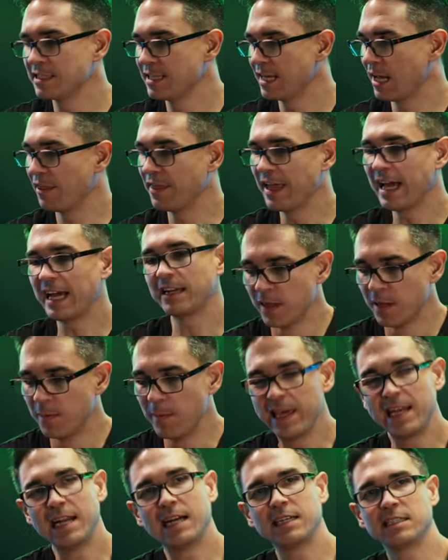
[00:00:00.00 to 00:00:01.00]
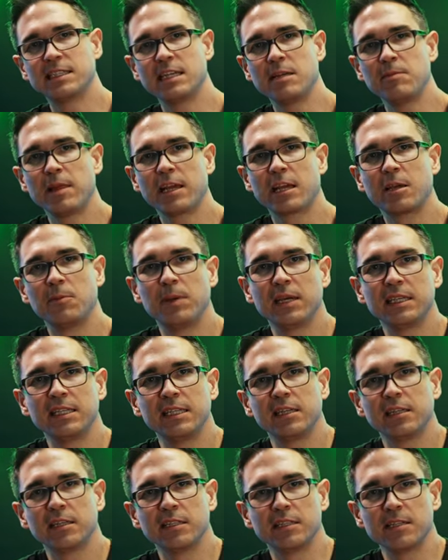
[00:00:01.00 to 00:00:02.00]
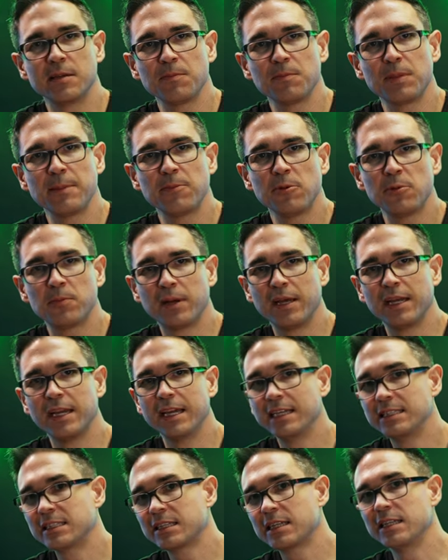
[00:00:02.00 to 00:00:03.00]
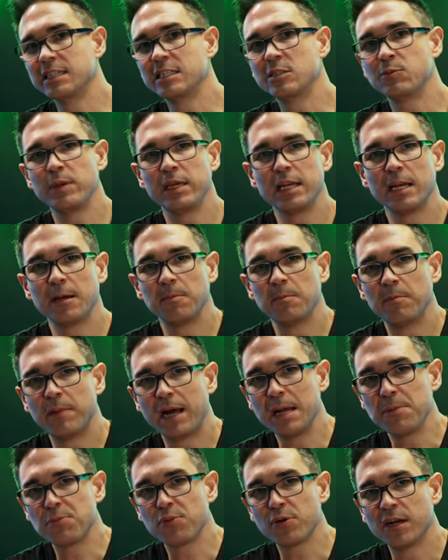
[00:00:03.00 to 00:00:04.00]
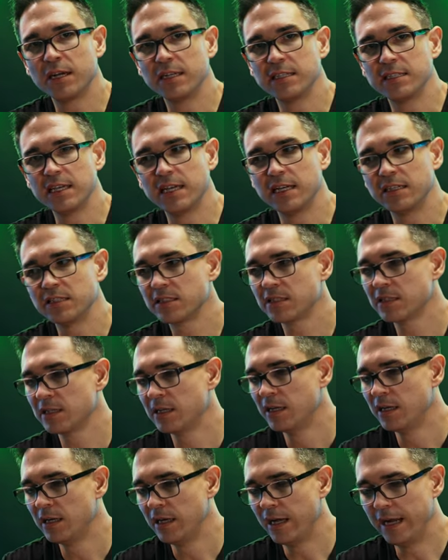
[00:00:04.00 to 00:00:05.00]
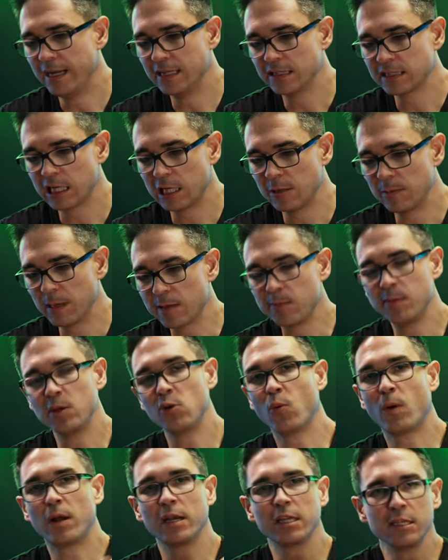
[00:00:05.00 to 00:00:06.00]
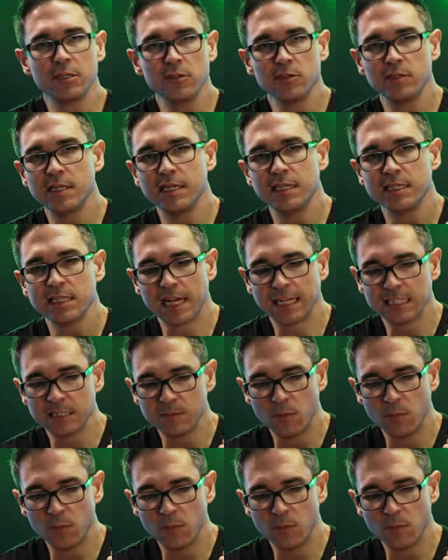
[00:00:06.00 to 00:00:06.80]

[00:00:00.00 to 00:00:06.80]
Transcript: Now that may not seem like a big deal to some people, but it's gonna speed up my process and it's gonna make me wanna use these lights